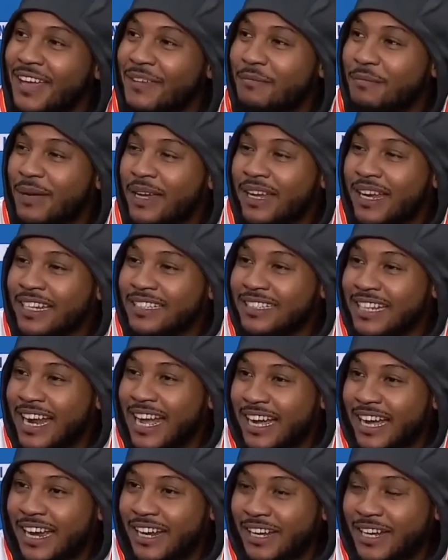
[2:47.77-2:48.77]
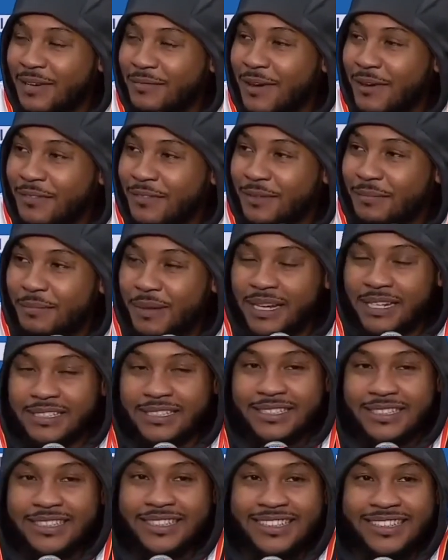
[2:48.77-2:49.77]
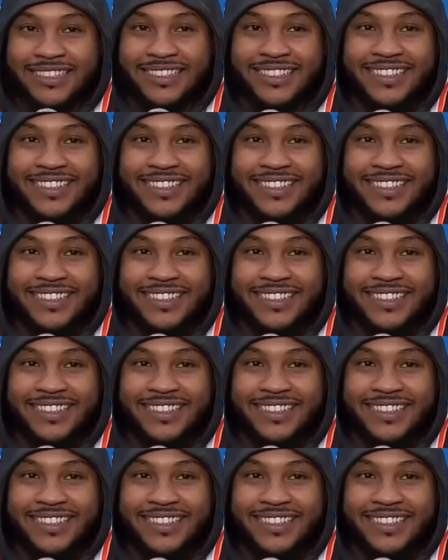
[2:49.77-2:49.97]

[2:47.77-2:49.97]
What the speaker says: Hey, Pete, they said I got to come off the bench.